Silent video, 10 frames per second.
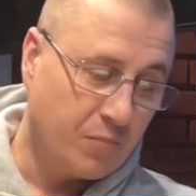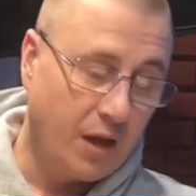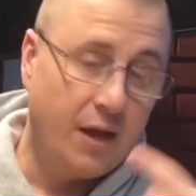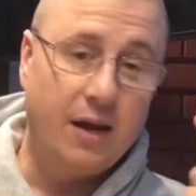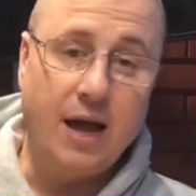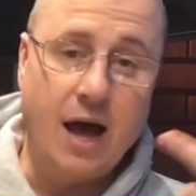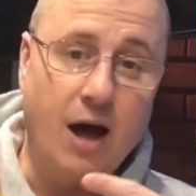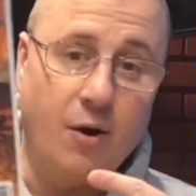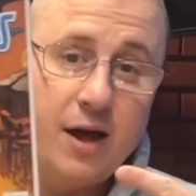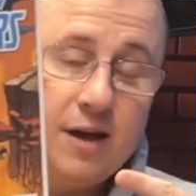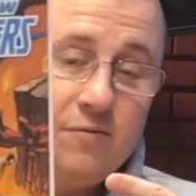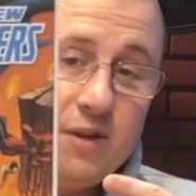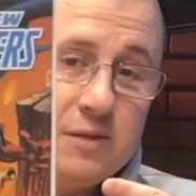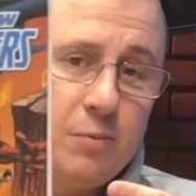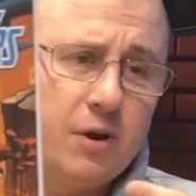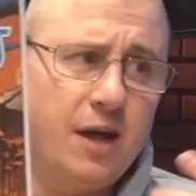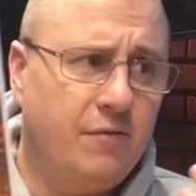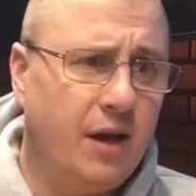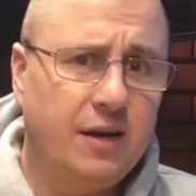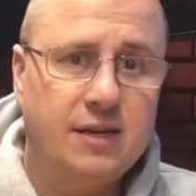Now, I have this book. I've
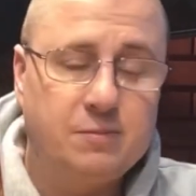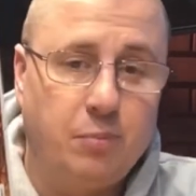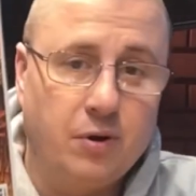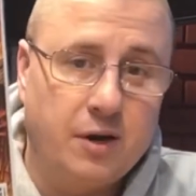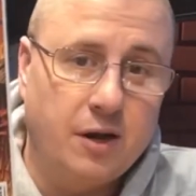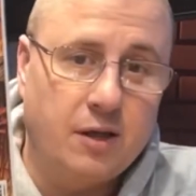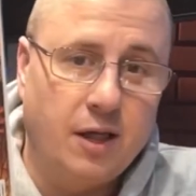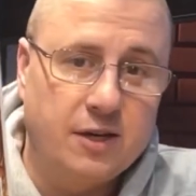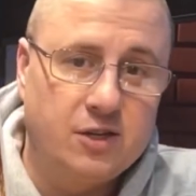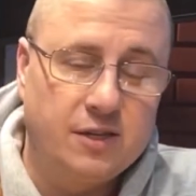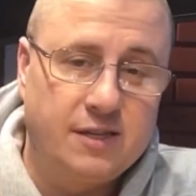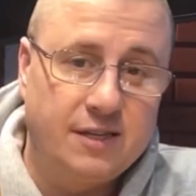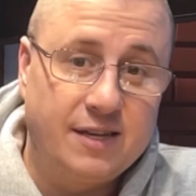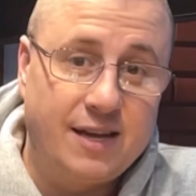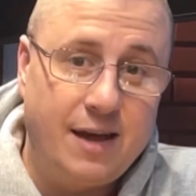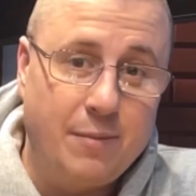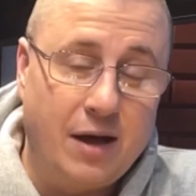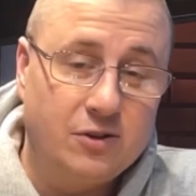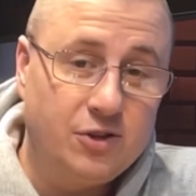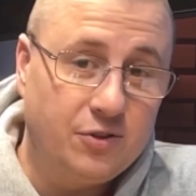had this book in the collection since it came
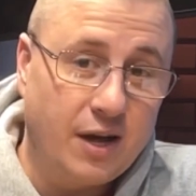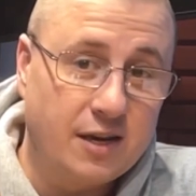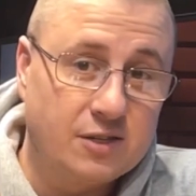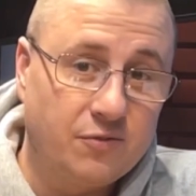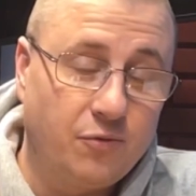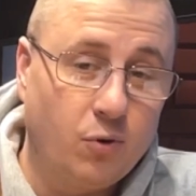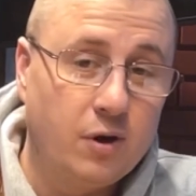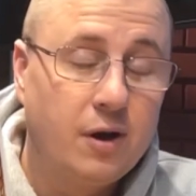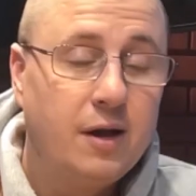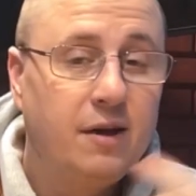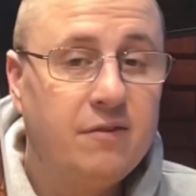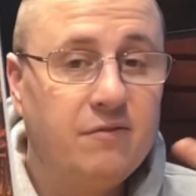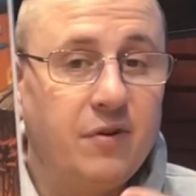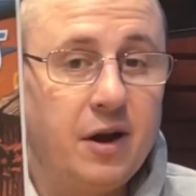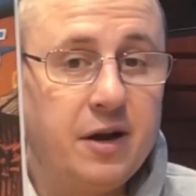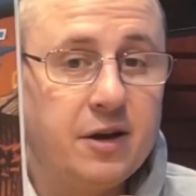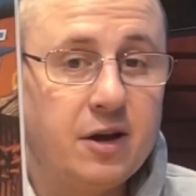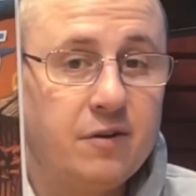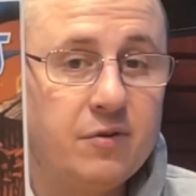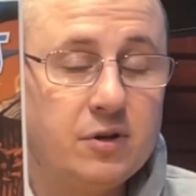out in 2004. Variant
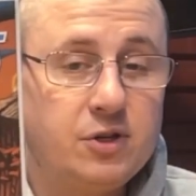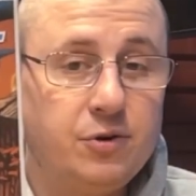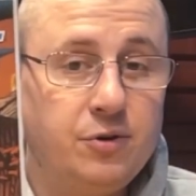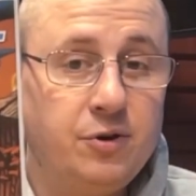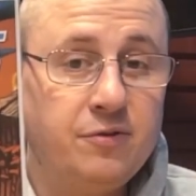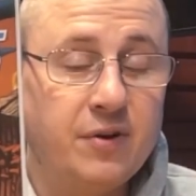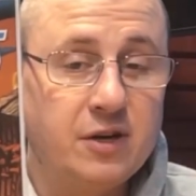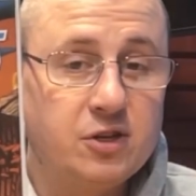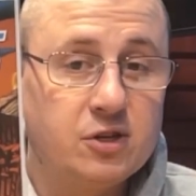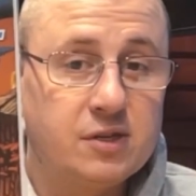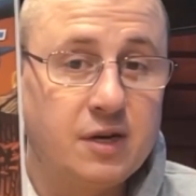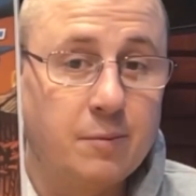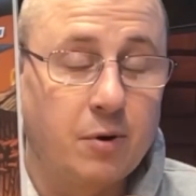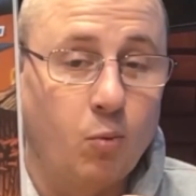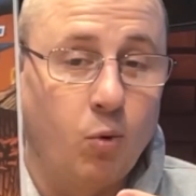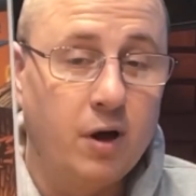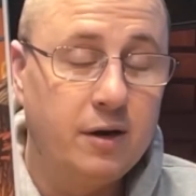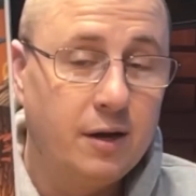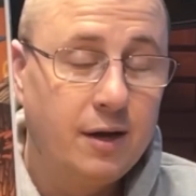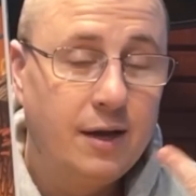cover to New Avengers #1.